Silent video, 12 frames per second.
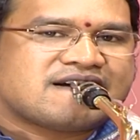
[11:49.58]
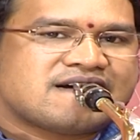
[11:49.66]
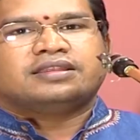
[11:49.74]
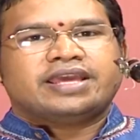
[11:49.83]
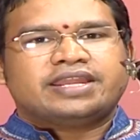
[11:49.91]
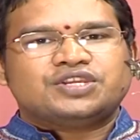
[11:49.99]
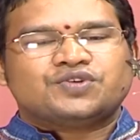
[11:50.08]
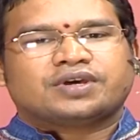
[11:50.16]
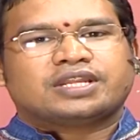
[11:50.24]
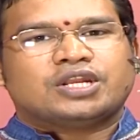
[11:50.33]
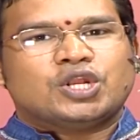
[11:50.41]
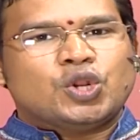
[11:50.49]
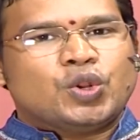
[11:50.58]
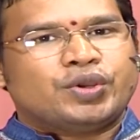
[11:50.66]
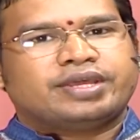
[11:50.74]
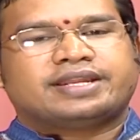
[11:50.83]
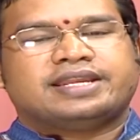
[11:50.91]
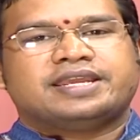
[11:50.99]
Then your
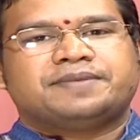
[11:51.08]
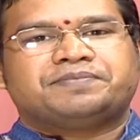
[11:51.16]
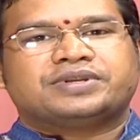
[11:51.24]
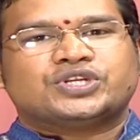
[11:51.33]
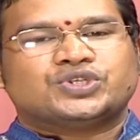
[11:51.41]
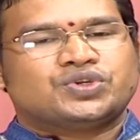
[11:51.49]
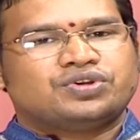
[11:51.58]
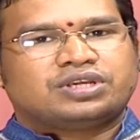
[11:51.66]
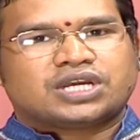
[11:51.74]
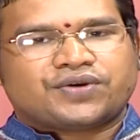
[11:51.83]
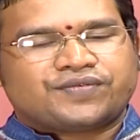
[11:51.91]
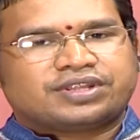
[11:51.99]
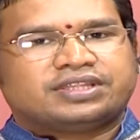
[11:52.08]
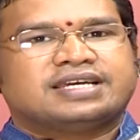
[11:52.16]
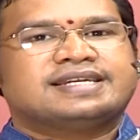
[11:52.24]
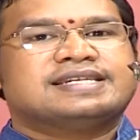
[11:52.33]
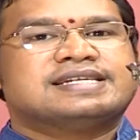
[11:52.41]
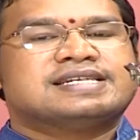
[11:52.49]
lower lip should cover the